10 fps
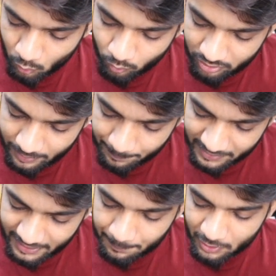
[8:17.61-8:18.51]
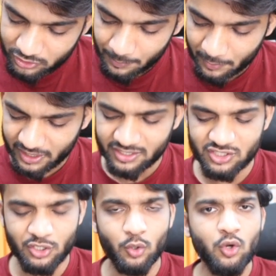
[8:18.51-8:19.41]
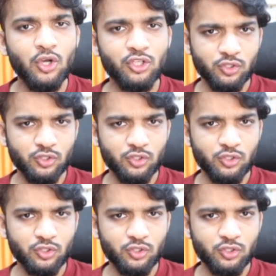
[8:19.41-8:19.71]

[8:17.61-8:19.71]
Will replicate because you're putting a 0.